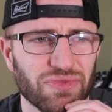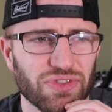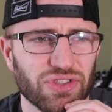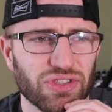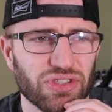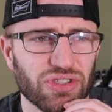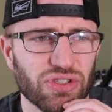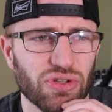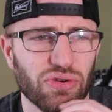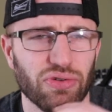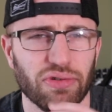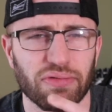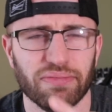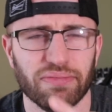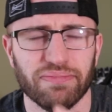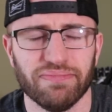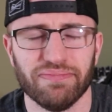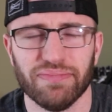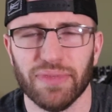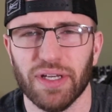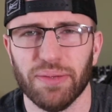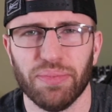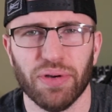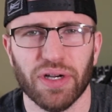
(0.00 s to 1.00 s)
So
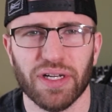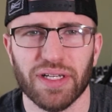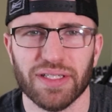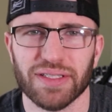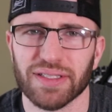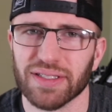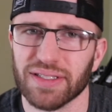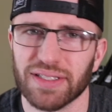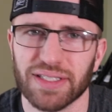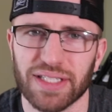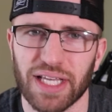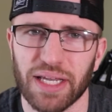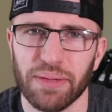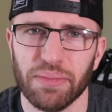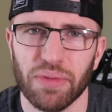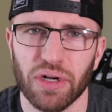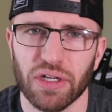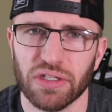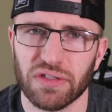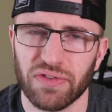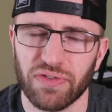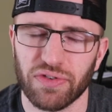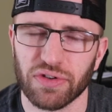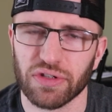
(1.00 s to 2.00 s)
it probably doesn't say
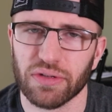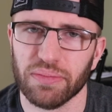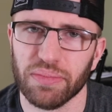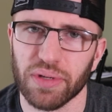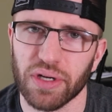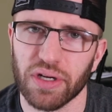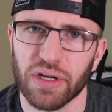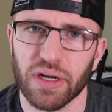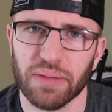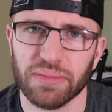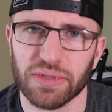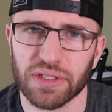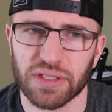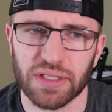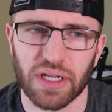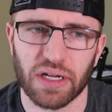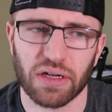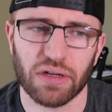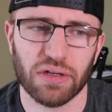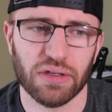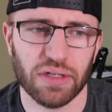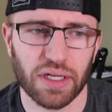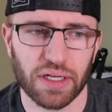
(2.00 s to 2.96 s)
much for the beer. I'm just not gonna,